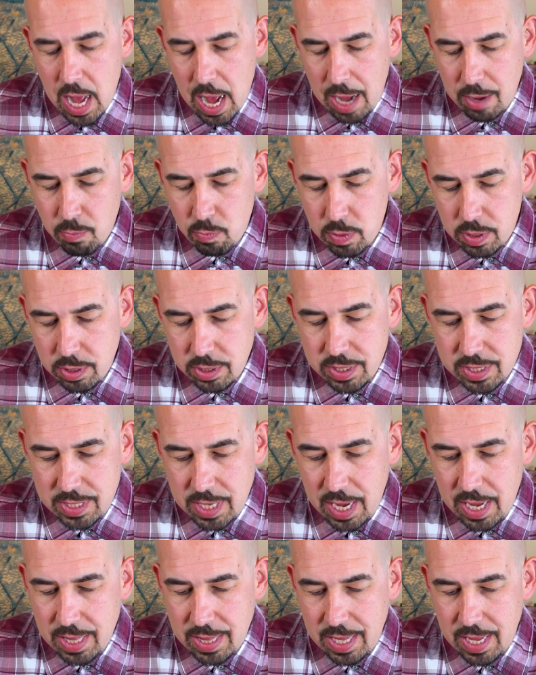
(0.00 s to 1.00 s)
I will
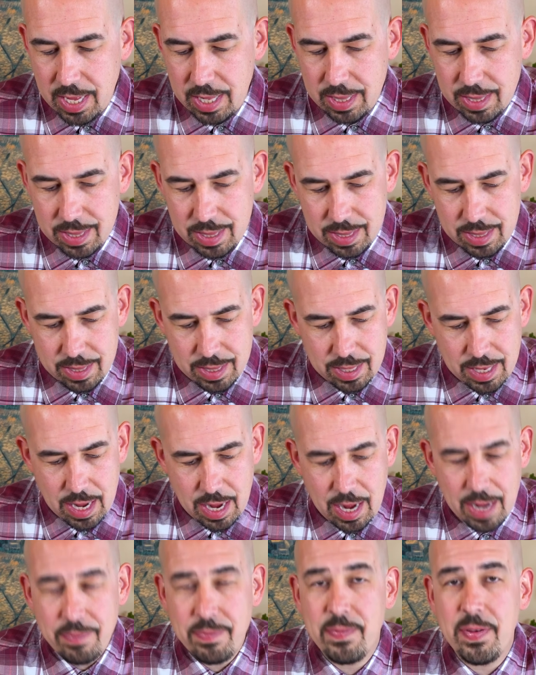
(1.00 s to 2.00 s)
say that
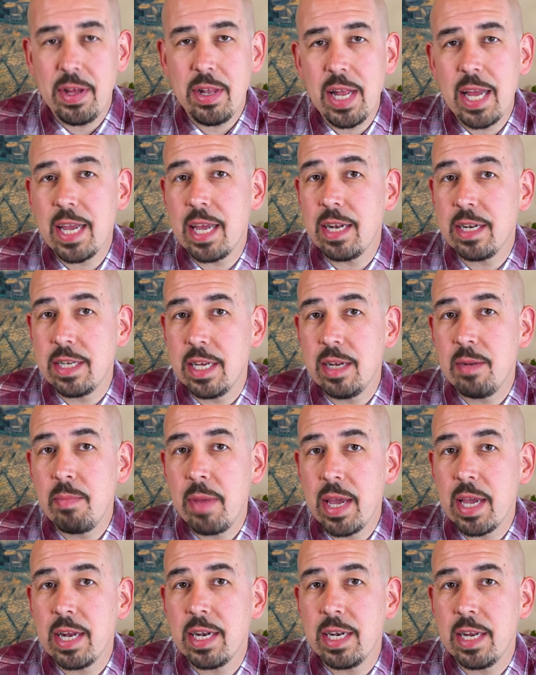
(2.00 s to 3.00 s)
I felt like it did
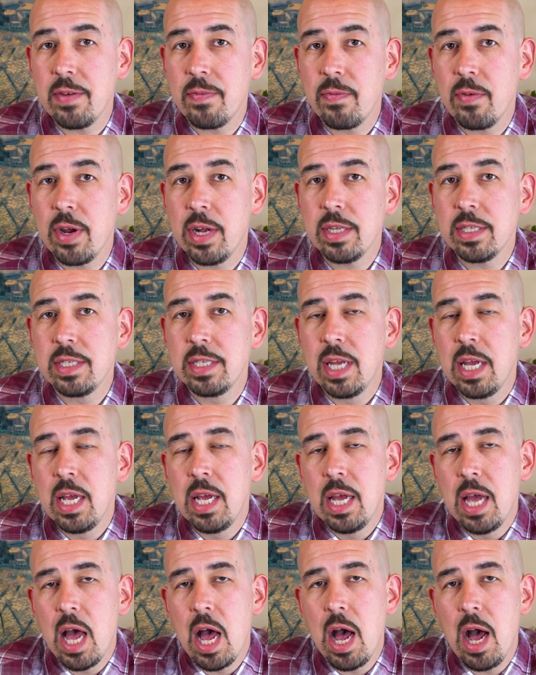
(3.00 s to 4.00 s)
make a difference.
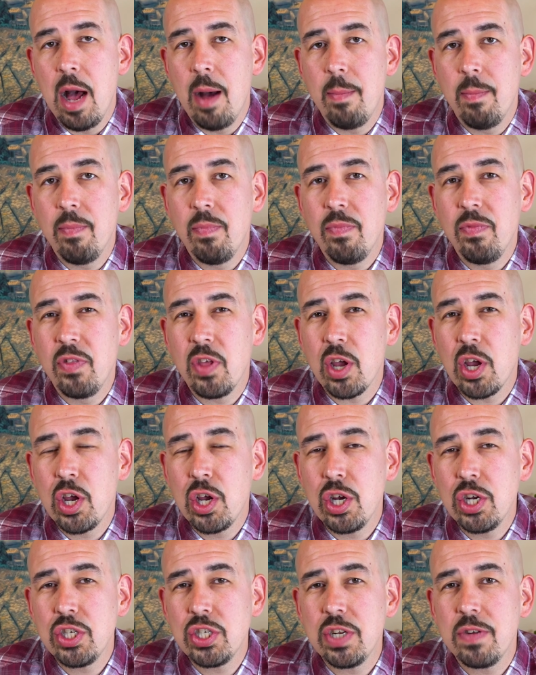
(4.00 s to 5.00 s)
The
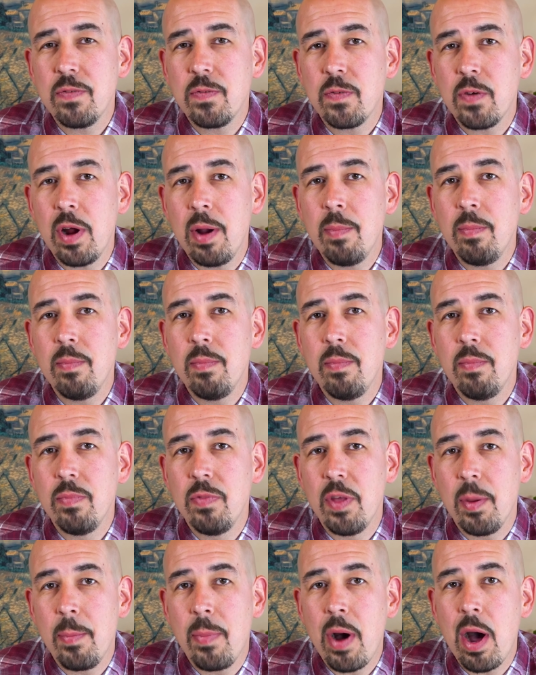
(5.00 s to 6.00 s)
cushion from
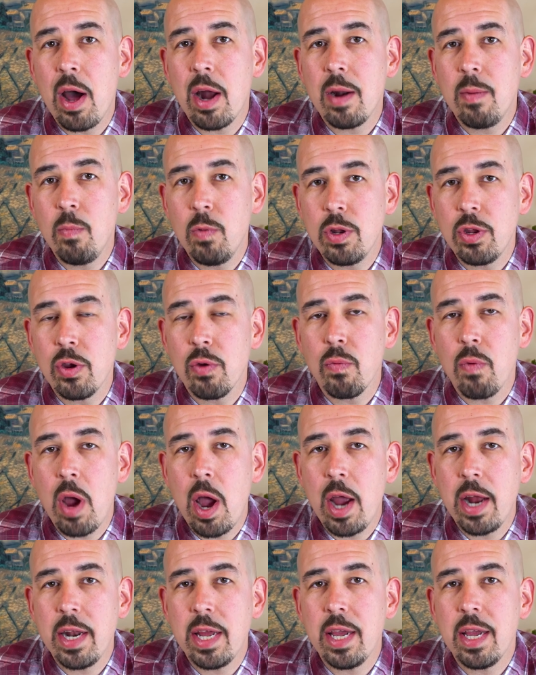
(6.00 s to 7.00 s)
the bottom when you're
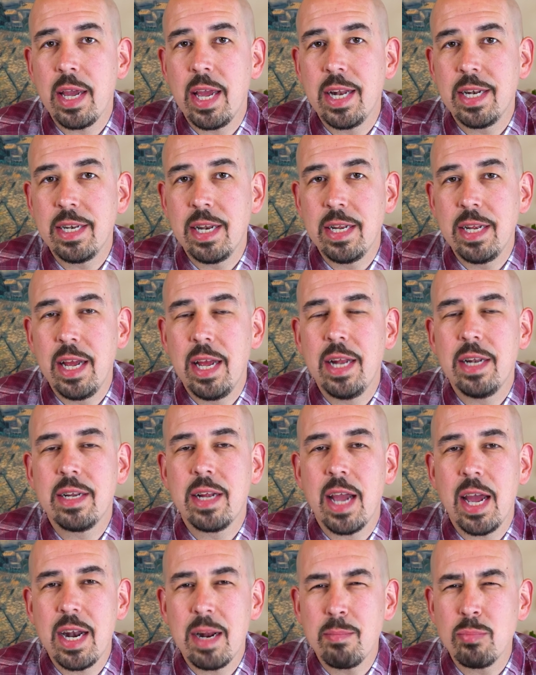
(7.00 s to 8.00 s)
riding,
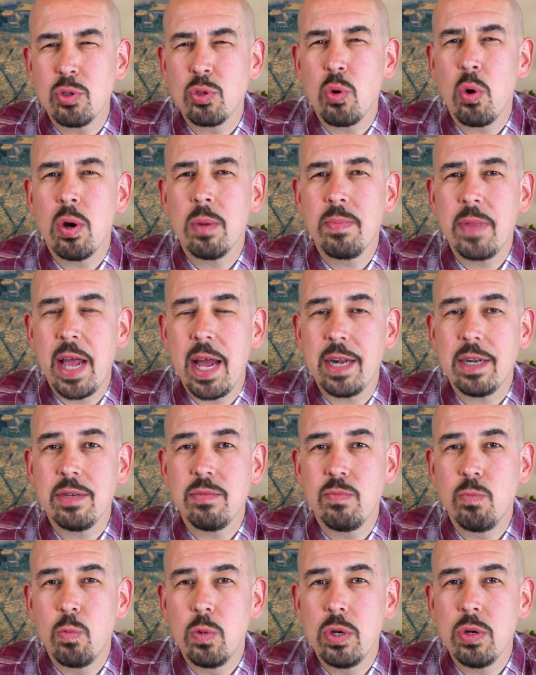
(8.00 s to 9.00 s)
it kind of absorbed that
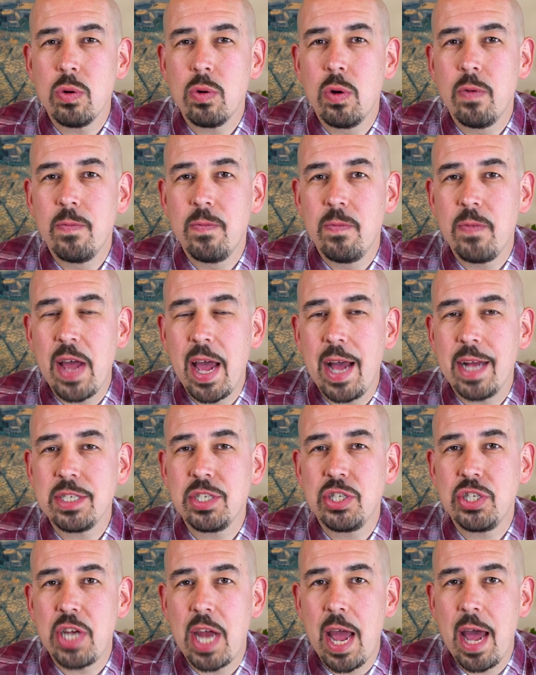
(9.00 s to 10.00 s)
real
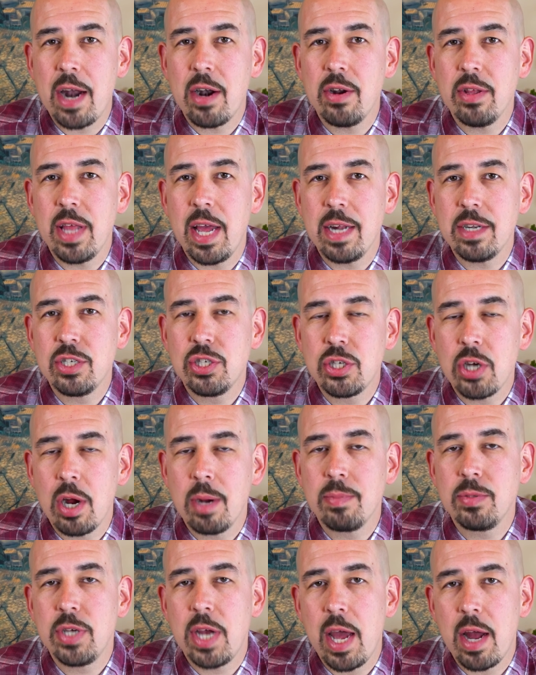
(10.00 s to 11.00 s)
fast chatter, that
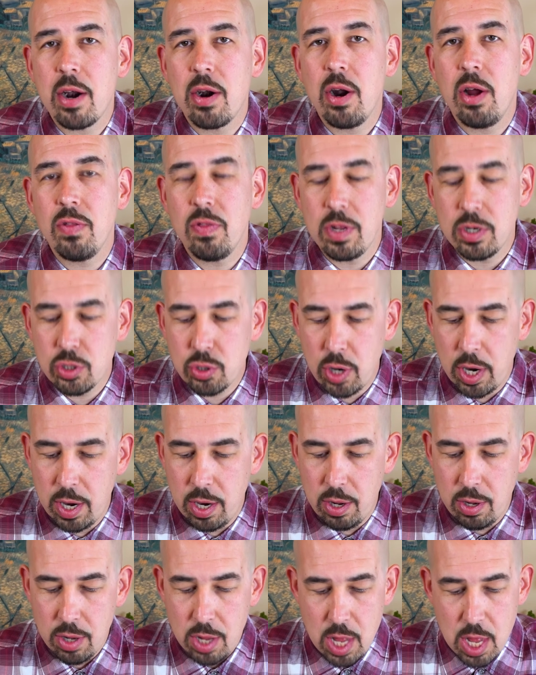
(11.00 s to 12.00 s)
sharp chatter on the
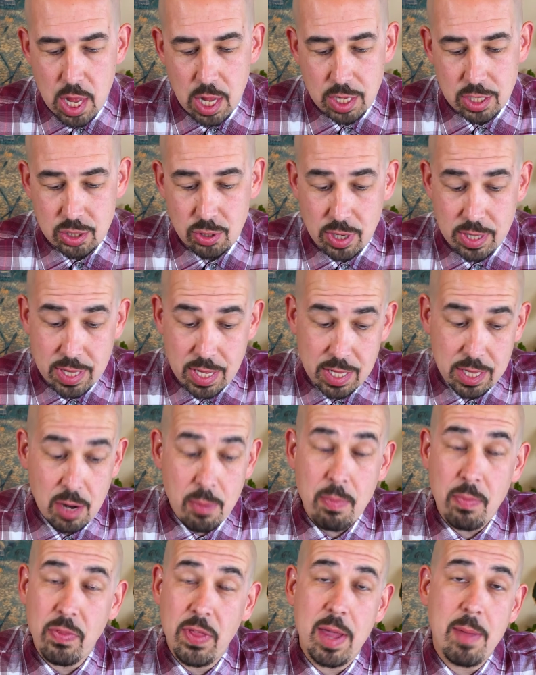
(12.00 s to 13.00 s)
trail. So I think
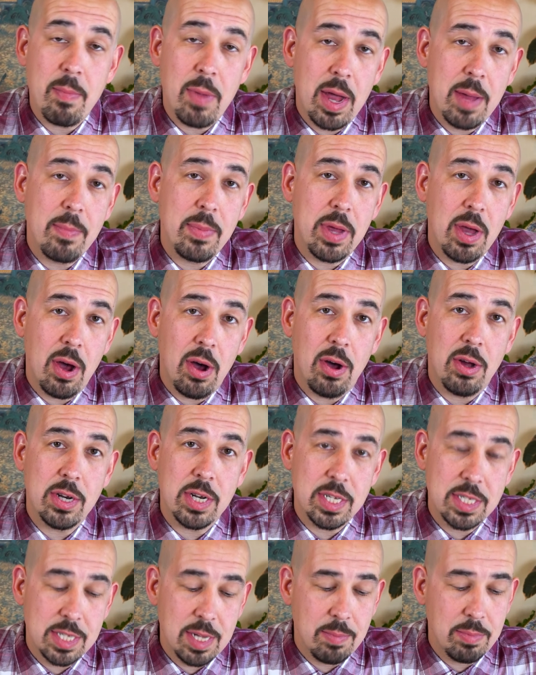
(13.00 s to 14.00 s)
they might be
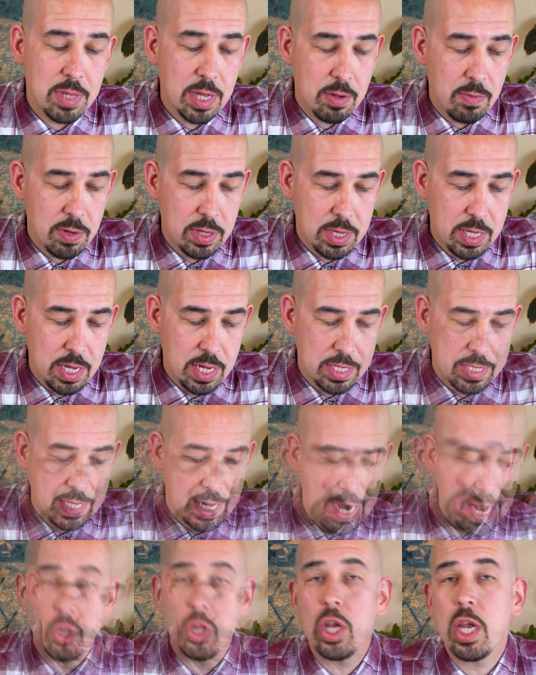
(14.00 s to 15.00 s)
onto something with this.
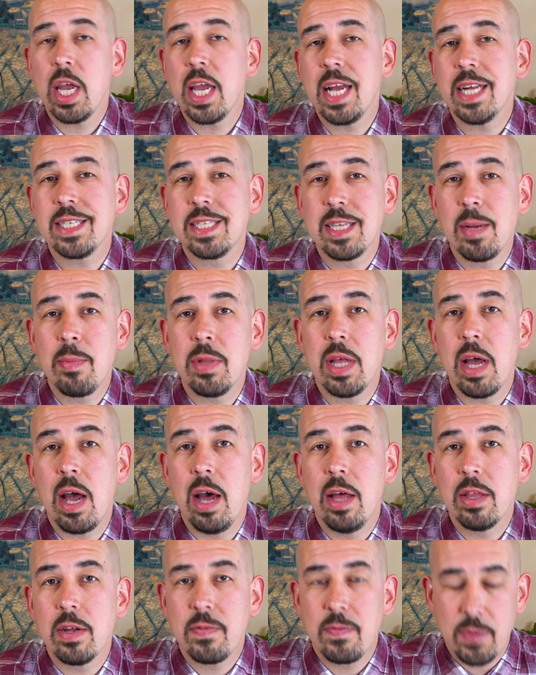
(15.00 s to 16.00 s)
And so looking at some of the
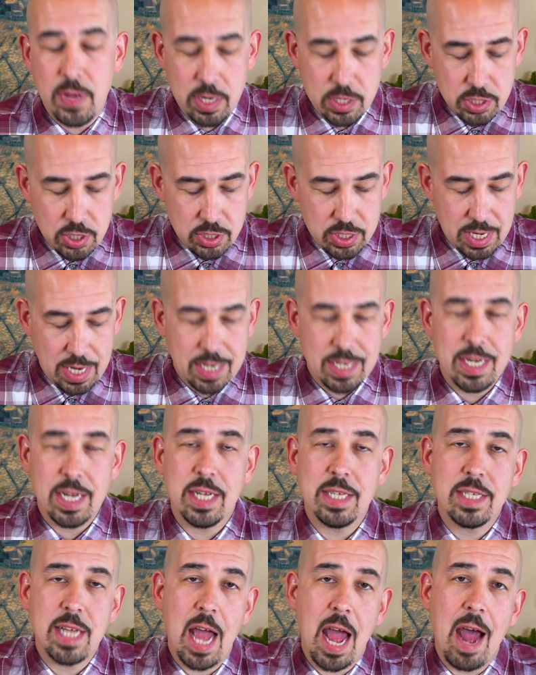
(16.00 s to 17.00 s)
other features, it
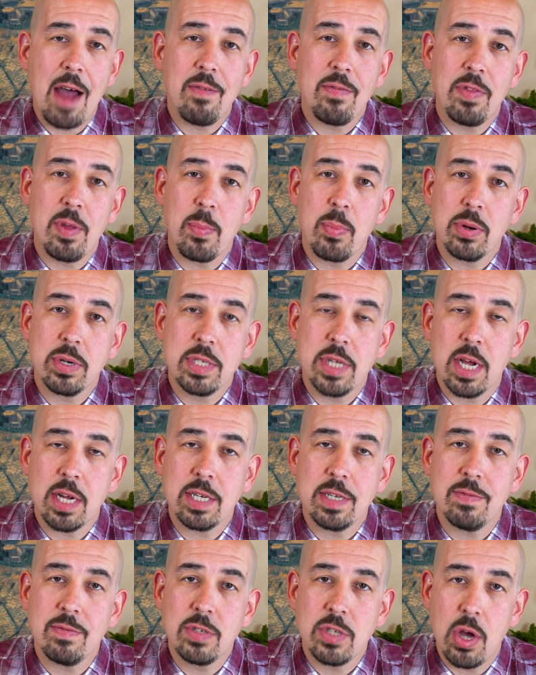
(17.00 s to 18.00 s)
does have the
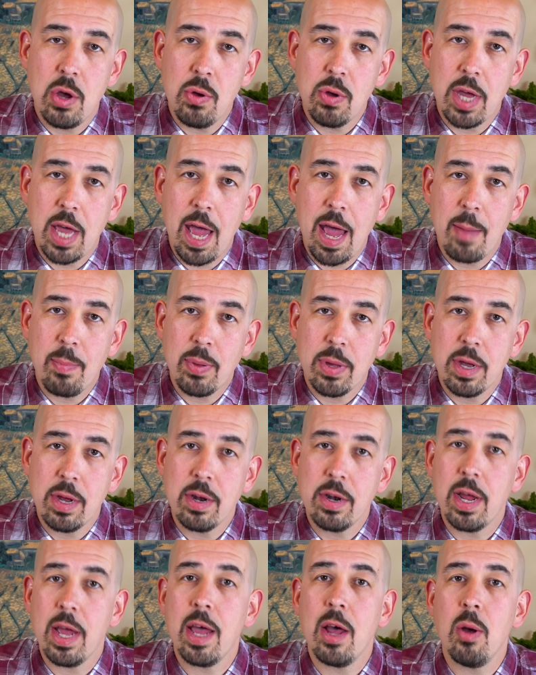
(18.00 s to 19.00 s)
protective toe cap
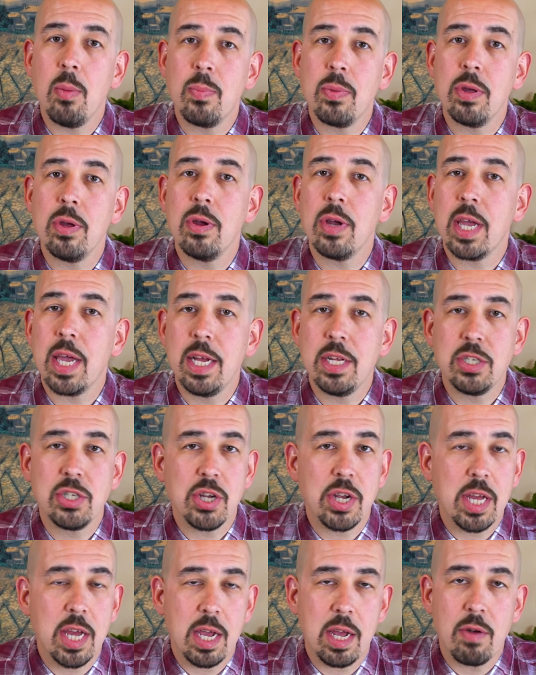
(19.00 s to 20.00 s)
here to help you in case
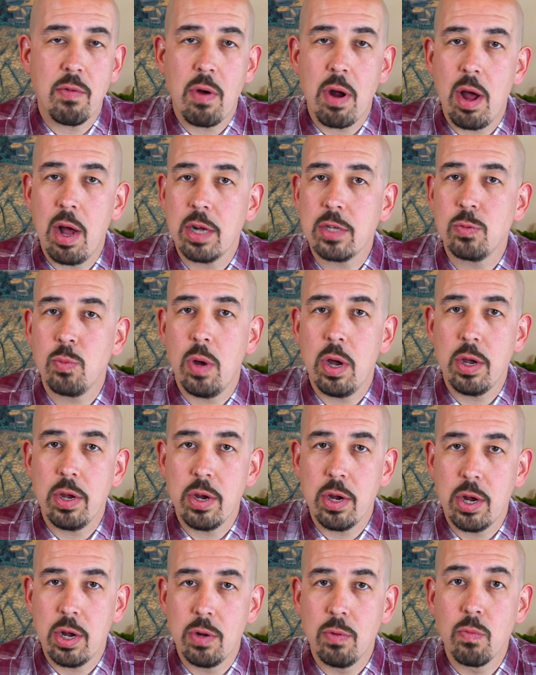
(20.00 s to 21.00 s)
you're kicking rocks while
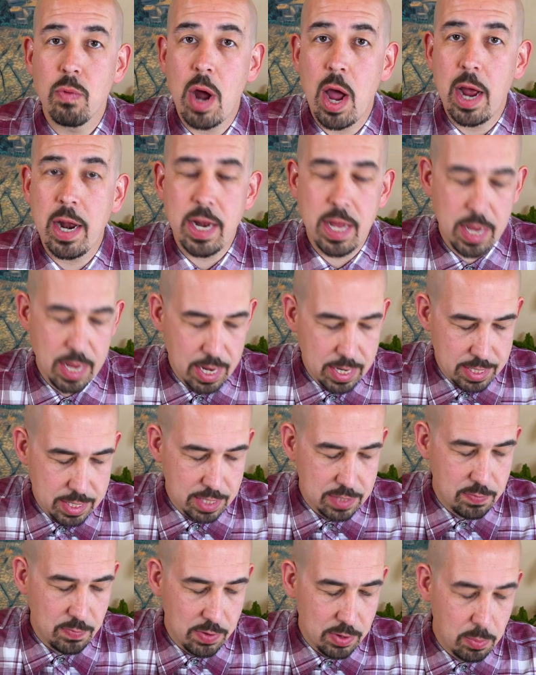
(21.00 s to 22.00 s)
you're riding. It
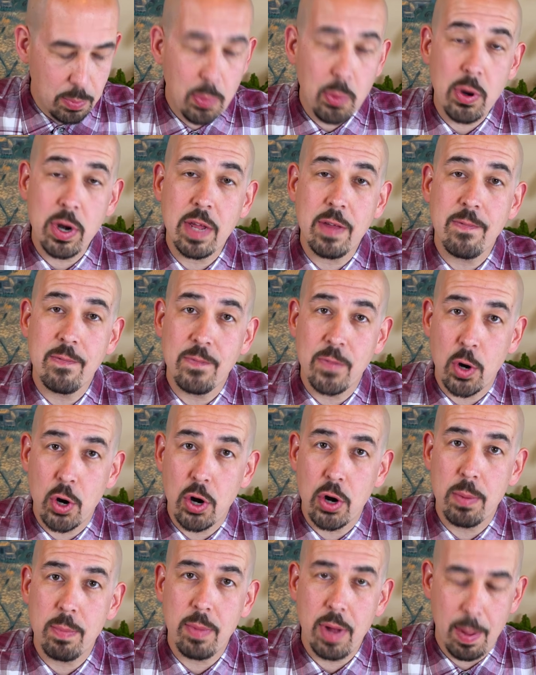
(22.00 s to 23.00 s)
does feel pretty
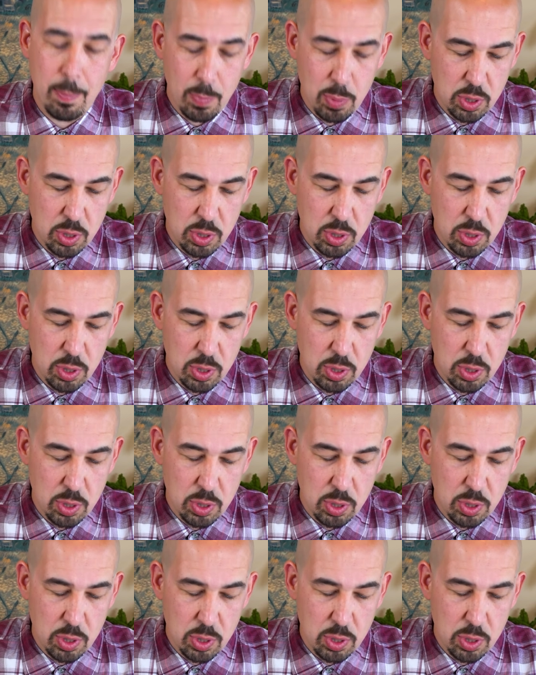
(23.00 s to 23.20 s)
firm.